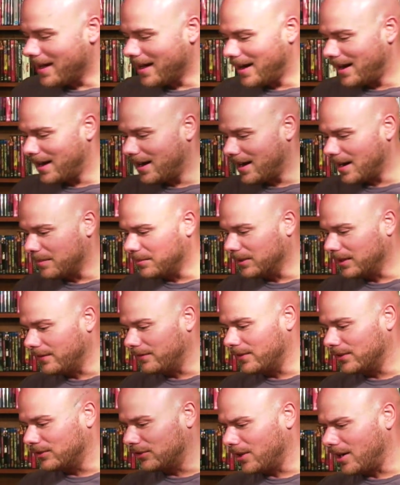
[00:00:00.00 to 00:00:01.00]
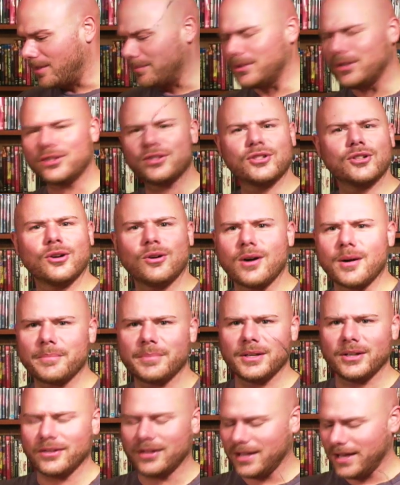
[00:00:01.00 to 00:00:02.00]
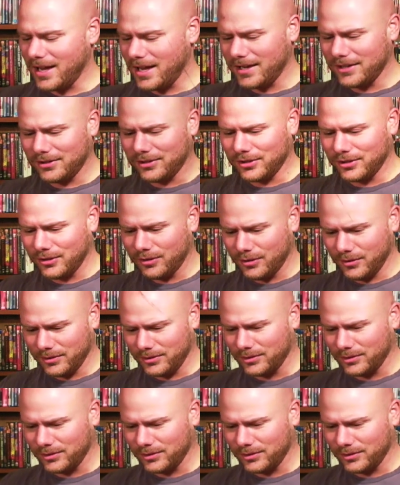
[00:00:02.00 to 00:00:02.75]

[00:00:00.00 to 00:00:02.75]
I believe the zombies show up near the end too.